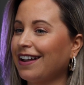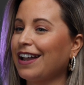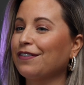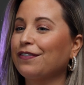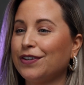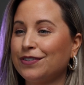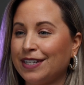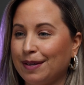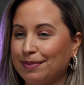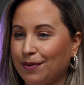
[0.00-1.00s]
I have a few
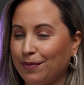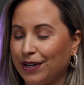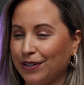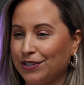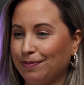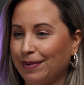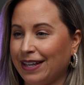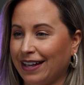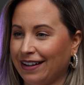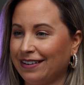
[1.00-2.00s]
tips on where you should
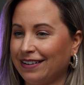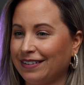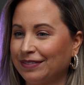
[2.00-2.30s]
begin.